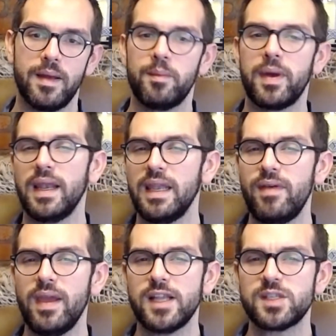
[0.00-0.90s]
but a
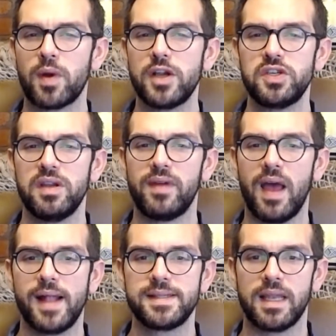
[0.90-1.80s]
living expression of
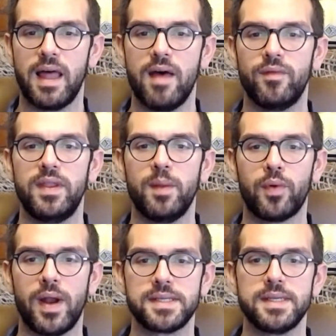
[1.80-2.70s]
God's love in the
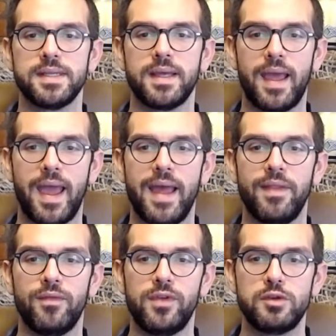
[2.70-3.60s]
present and the
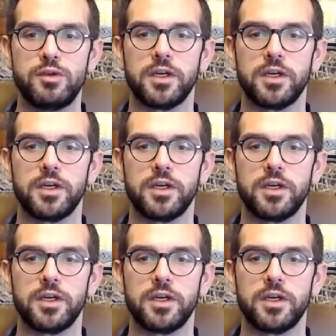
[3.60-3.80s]
future.